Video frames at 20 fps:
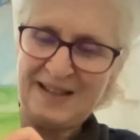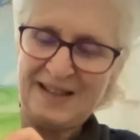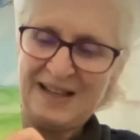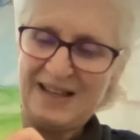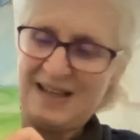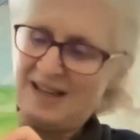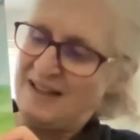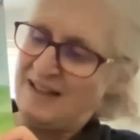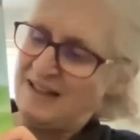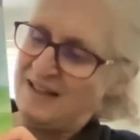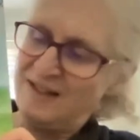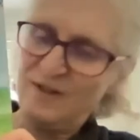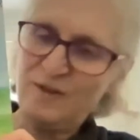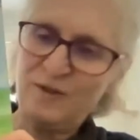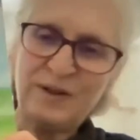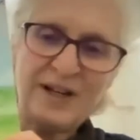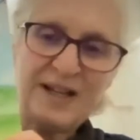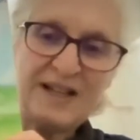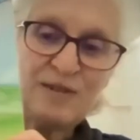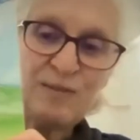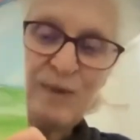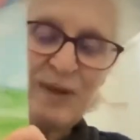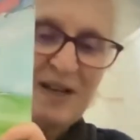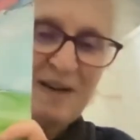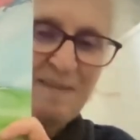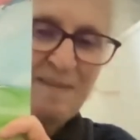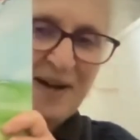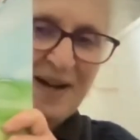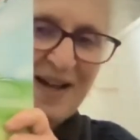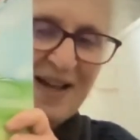the story is written
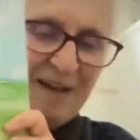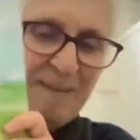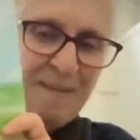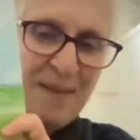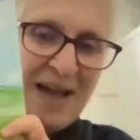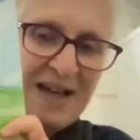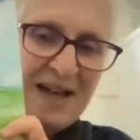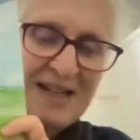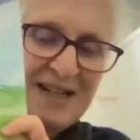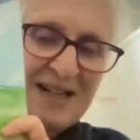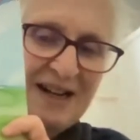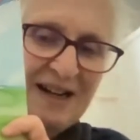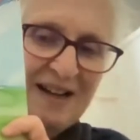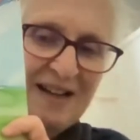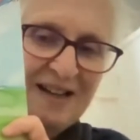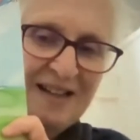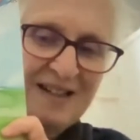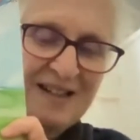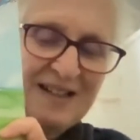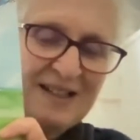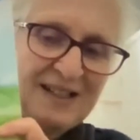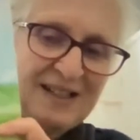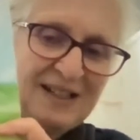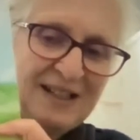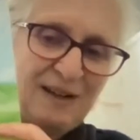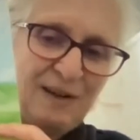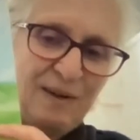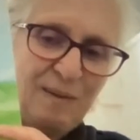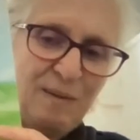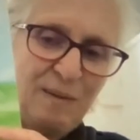by Amanda Niland
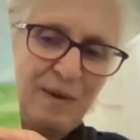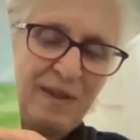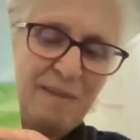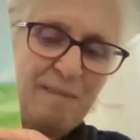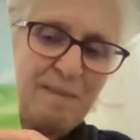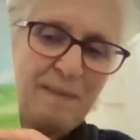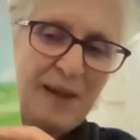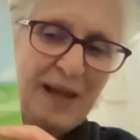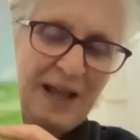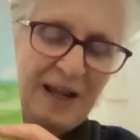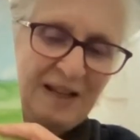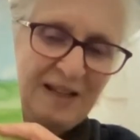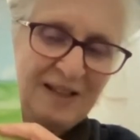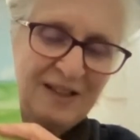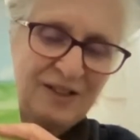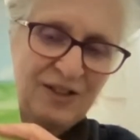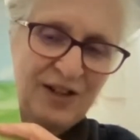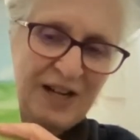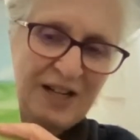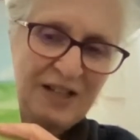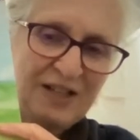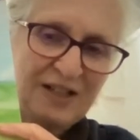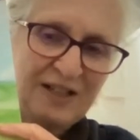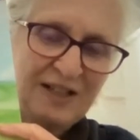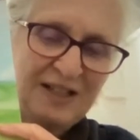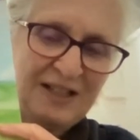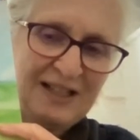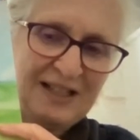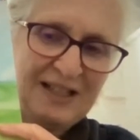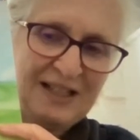with
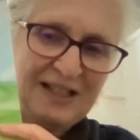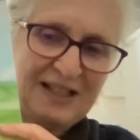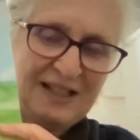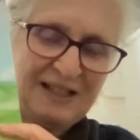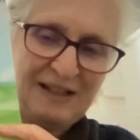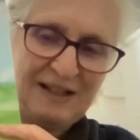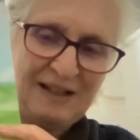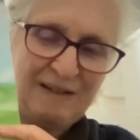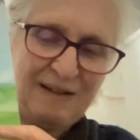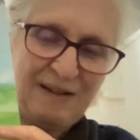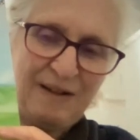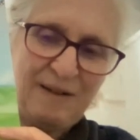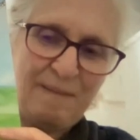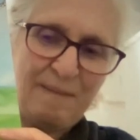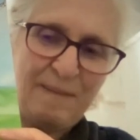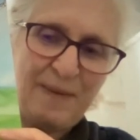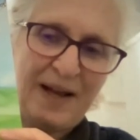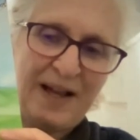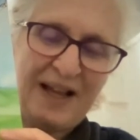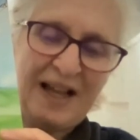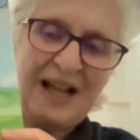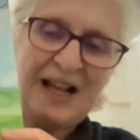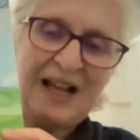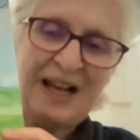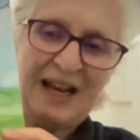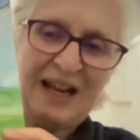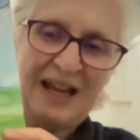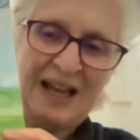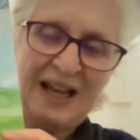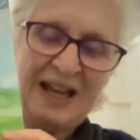illustrations by
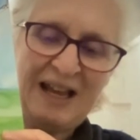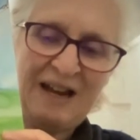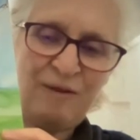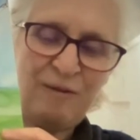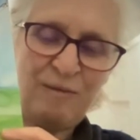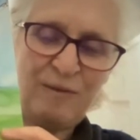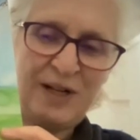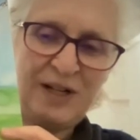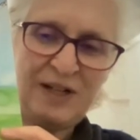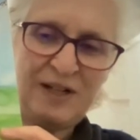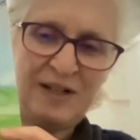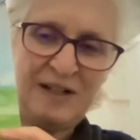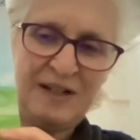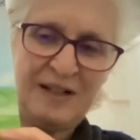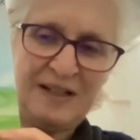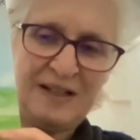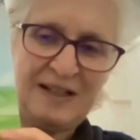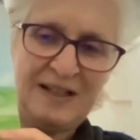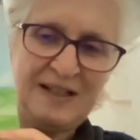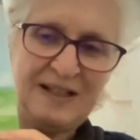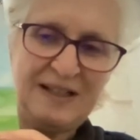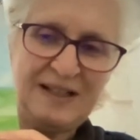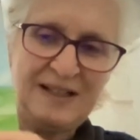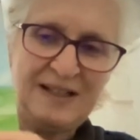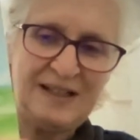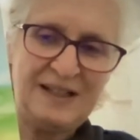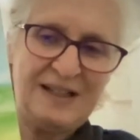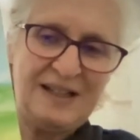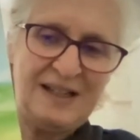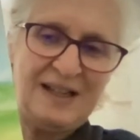Claire Richards
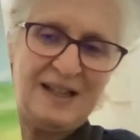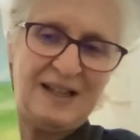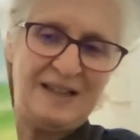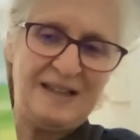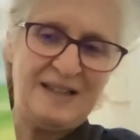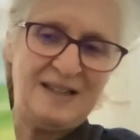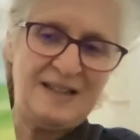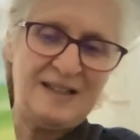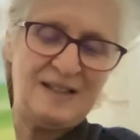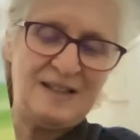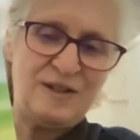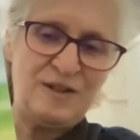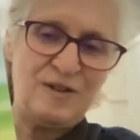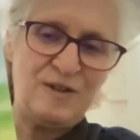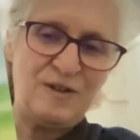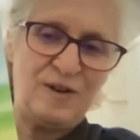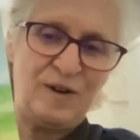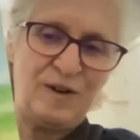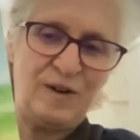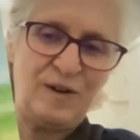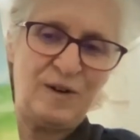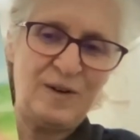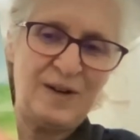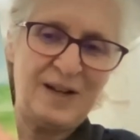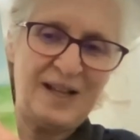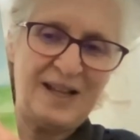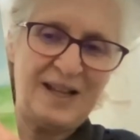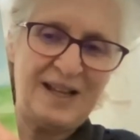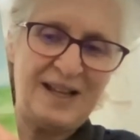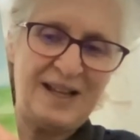and this is Hugo,
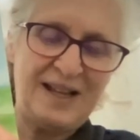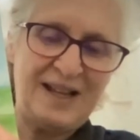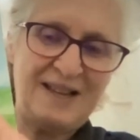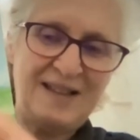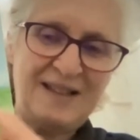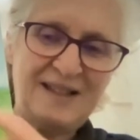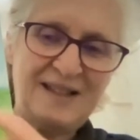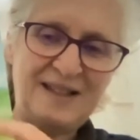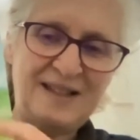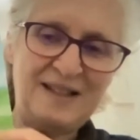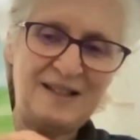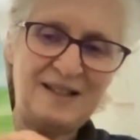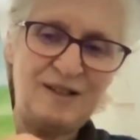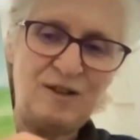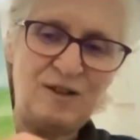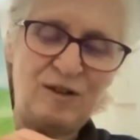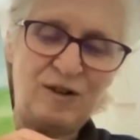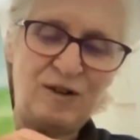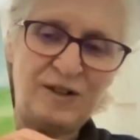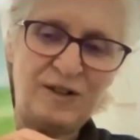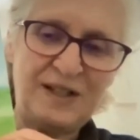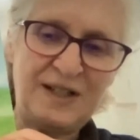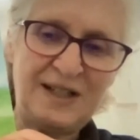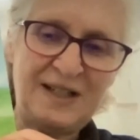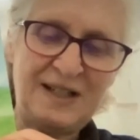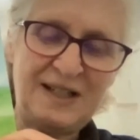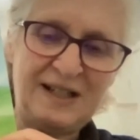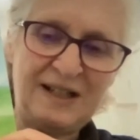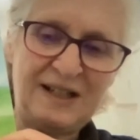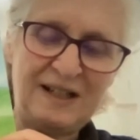and this is Hugo's
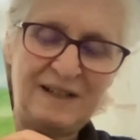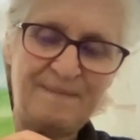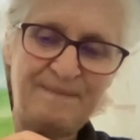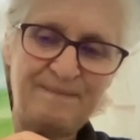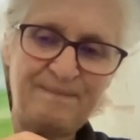sister.